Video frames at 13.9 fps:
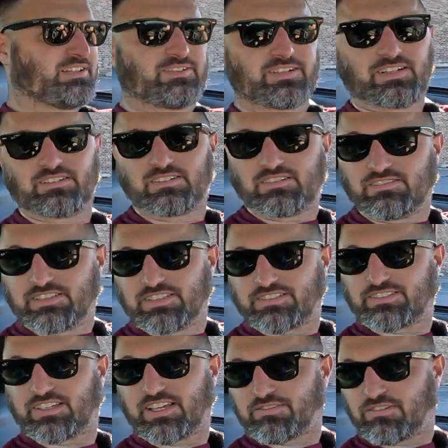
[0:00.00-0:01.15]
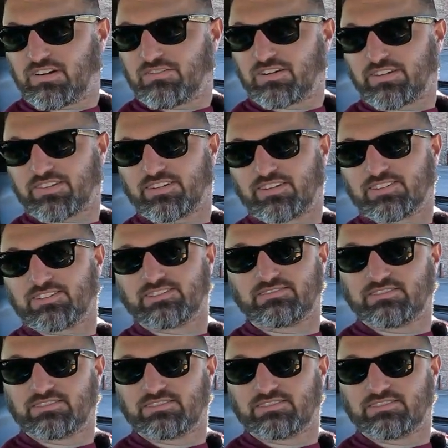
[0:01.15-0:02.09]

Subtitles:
whatever. It just takes forever to start.